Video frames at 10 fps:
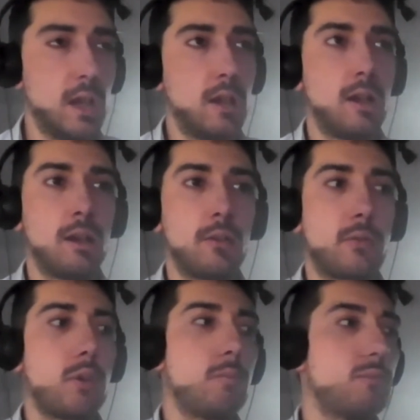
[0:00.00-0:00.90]

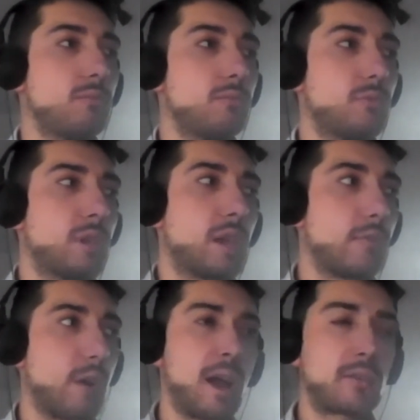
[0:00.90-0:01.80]
You can
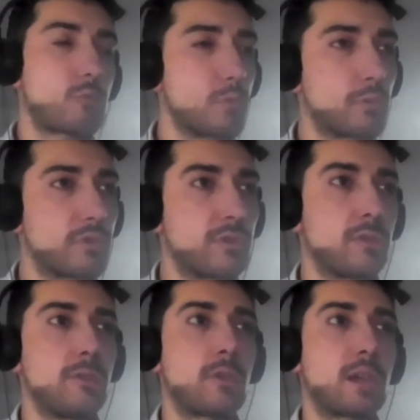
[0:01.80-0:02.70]
write rules,
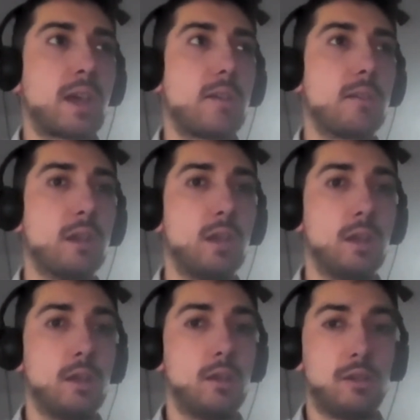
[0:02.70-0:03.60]
you can
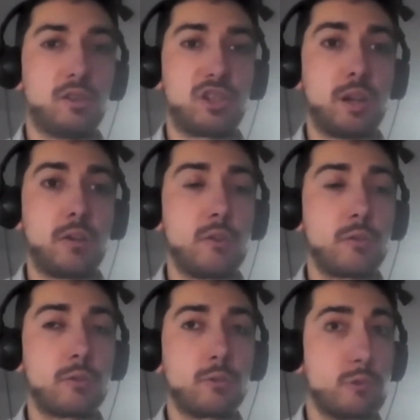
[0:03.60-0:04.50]
share
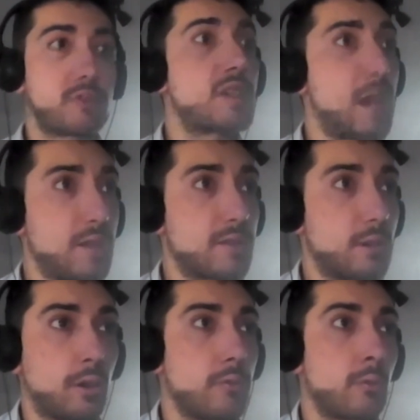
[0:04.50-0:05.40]
your use case
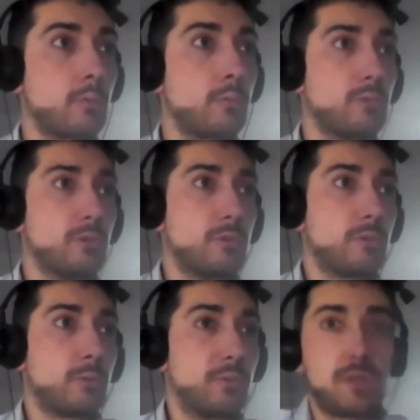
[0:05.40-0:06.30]
or
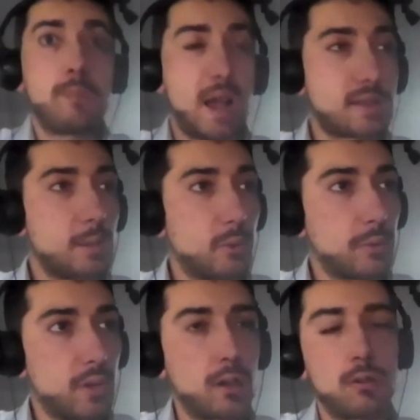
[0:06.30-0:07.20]
your feedbacks about
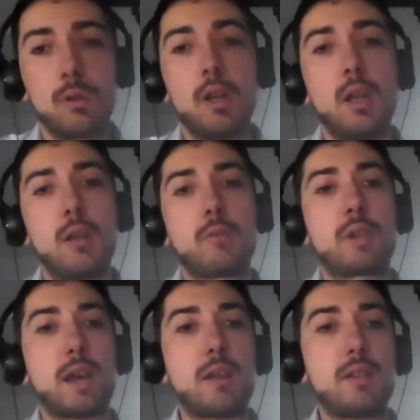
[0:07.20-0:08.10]
Falco. You
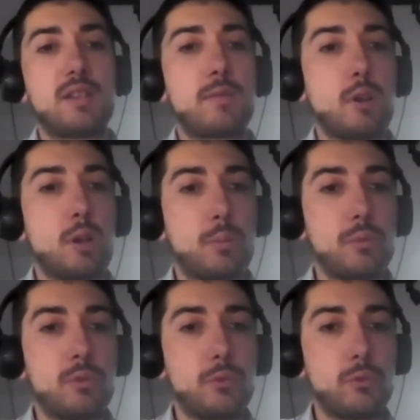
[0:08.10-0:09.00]
can develop
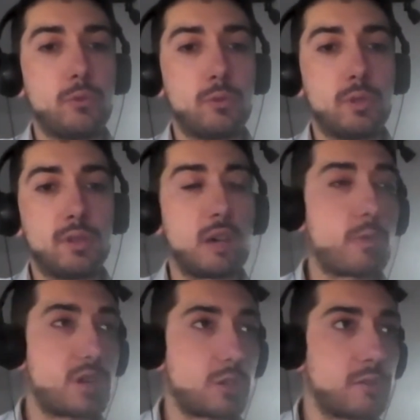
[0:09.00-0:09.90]
new
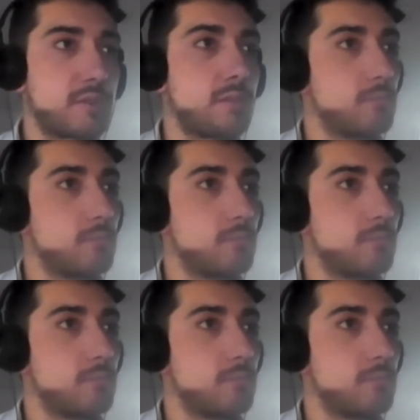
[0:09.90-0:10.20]
integrations,